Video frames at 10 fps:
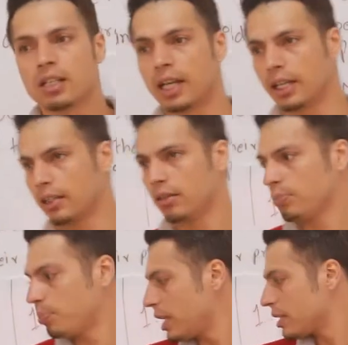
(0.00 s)

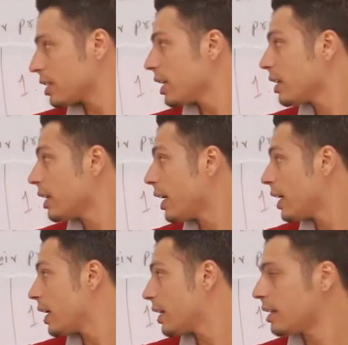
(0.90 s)
like plastic
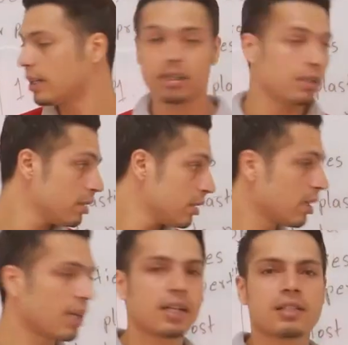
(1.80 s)
and
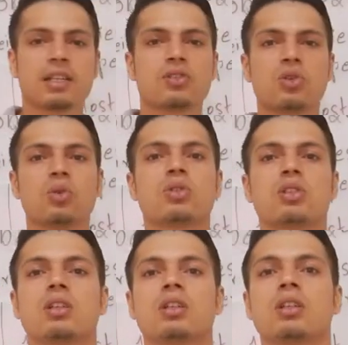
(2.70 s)
glass is
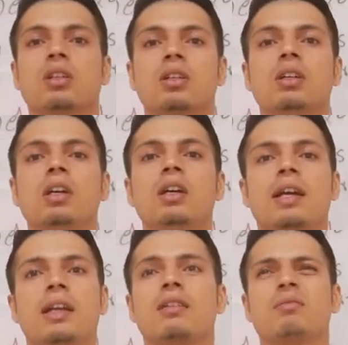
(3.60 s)
used
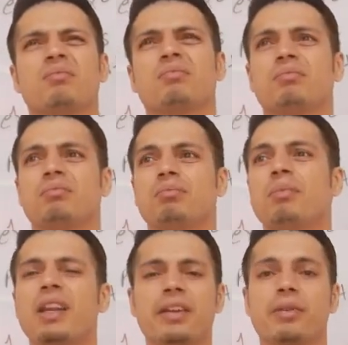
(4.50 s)
in
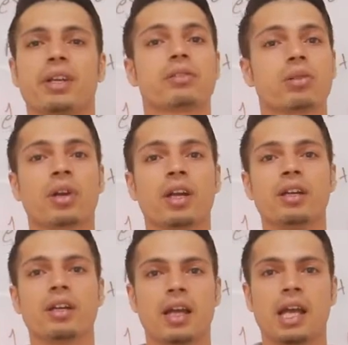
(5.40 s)
many ways, okay.